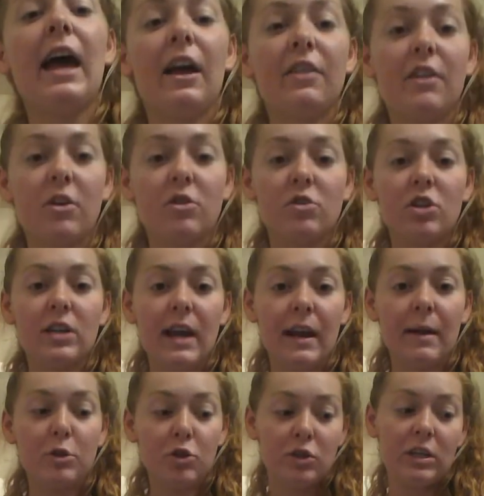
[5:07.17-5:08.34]
And those are
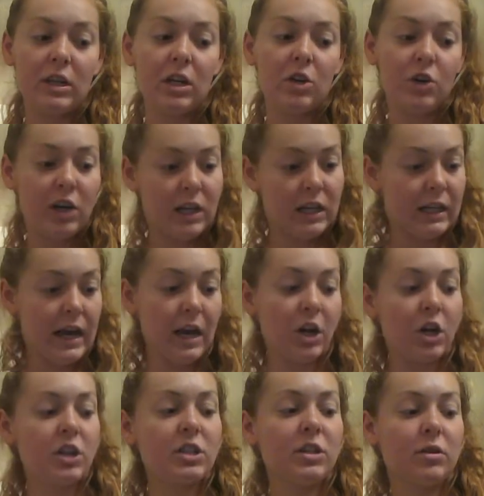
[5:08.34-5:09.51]
named using Greek
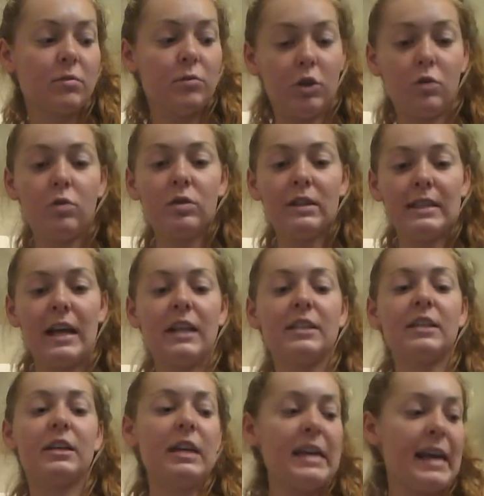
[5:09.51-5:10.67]
letters: mu,
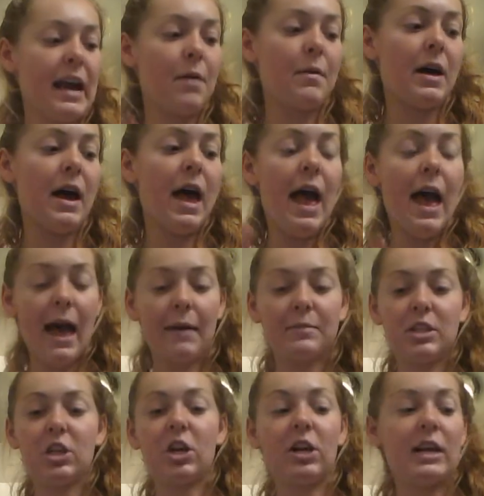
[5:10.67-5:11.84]
delta, gamma,
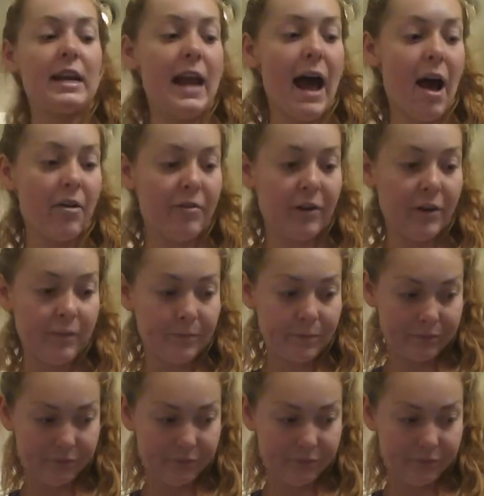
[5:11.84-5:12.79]
epsilon, and alpha.